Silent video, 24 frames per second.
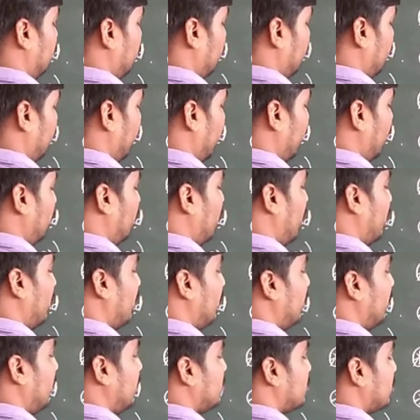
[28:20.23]
When
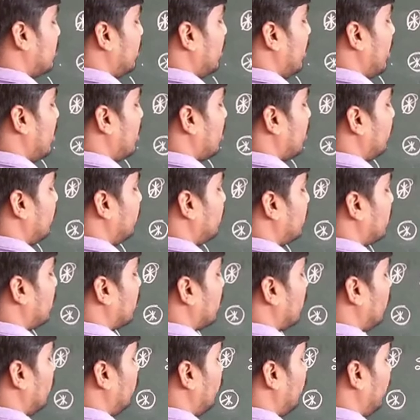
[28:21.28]
water is react with the
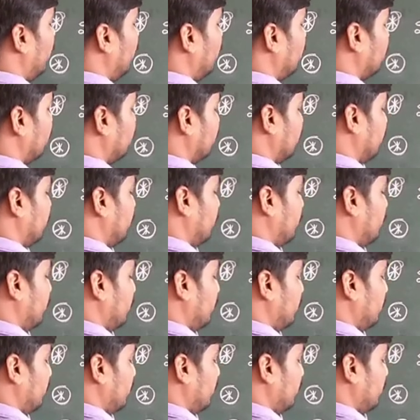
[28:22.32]

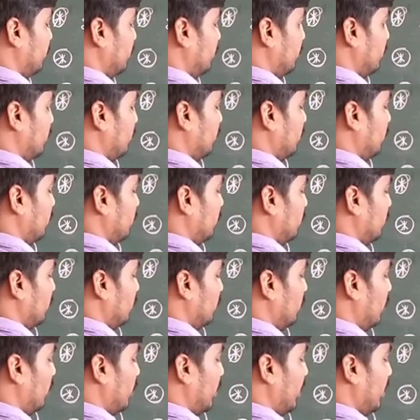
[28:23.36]
chlorine,
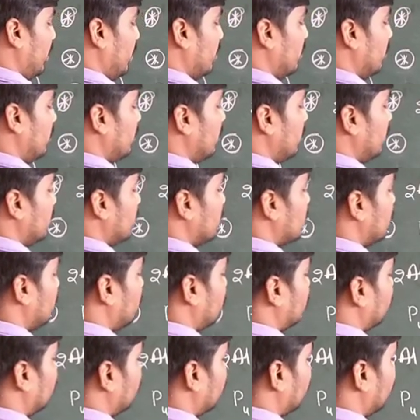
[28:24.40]
okay,
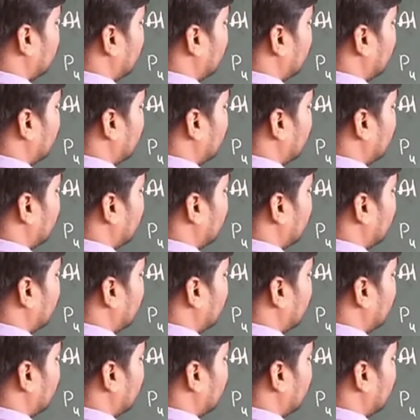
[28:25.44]
so